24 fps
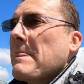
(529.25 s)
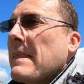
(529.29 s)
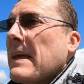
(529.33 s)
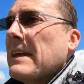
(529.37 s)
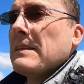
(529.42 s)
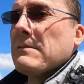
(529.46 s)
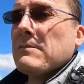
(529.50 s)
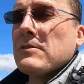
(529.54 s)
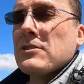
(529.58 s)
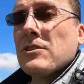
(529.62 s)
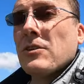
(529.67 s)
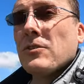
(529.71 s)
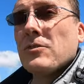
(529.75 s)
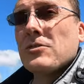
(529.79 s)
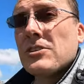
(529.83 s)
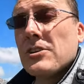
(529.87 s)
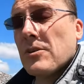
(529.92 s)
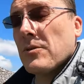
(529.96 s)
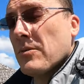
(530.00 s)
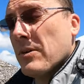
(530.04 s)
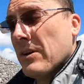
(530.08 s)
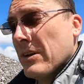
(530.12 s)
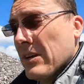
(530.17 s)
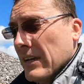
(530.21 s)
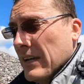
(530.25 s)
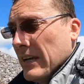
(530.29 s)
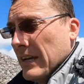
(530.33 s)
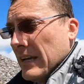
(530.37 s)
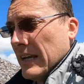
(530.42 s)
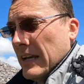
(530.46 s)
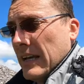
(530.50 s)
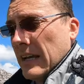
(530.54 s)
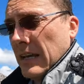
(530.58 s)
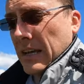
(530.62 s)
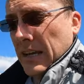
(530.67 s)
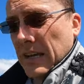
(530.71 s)
And there was also
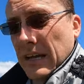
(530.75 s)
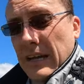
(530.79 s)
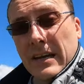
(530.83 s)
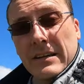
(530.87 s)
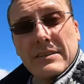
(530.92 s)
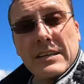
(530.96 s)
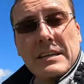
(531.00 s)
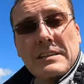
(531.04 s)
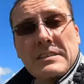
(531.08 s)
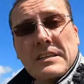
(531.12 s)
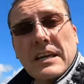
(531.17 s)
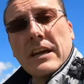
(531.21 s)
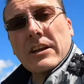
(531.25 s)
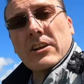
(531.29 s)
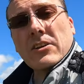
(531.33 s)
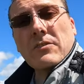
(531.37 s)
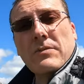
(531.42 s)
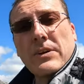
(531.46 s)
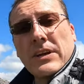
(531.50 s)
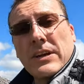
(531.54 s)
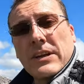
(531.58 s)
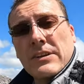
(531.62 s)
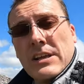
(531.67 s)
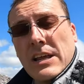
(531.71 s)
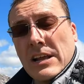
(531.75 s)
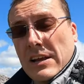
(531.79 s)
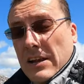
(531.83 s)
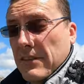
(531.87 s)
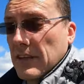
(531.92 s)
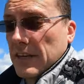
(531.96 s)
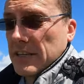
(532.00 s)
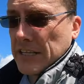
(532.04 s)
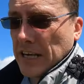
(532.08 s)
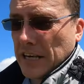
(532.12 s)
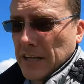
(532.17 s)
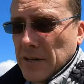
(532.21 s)
uh, detail of a
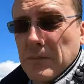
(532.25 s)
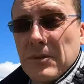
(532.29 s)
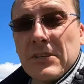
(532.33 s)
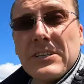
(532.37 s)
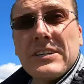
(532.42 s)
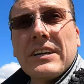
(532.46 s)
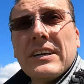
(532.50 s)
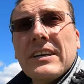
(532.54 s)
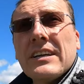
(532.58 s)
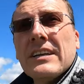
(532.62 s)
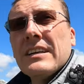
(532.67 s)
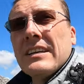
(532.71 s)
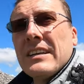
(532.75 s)
Neolithic settlement